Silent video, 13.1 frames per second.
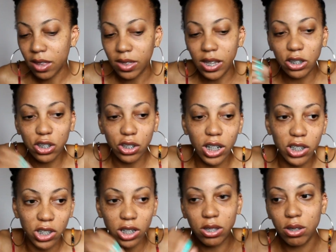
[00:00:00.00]
the
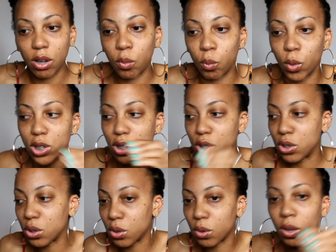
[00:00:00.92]
instructions on what to
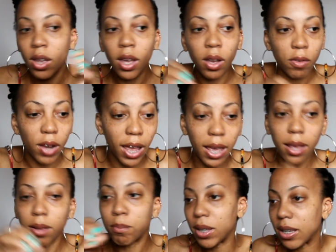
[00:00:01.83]
do
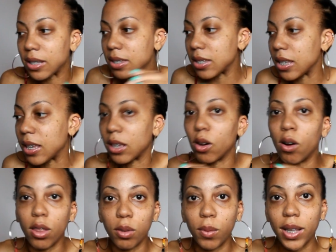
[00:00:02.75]
A, B, C
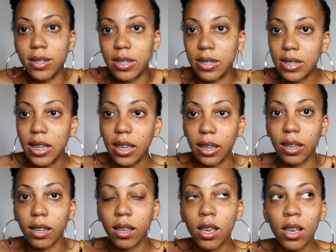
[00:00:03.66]
all the way to
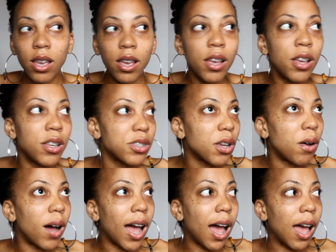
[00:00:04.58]
Z so
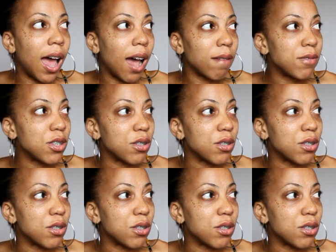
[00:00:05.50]
I have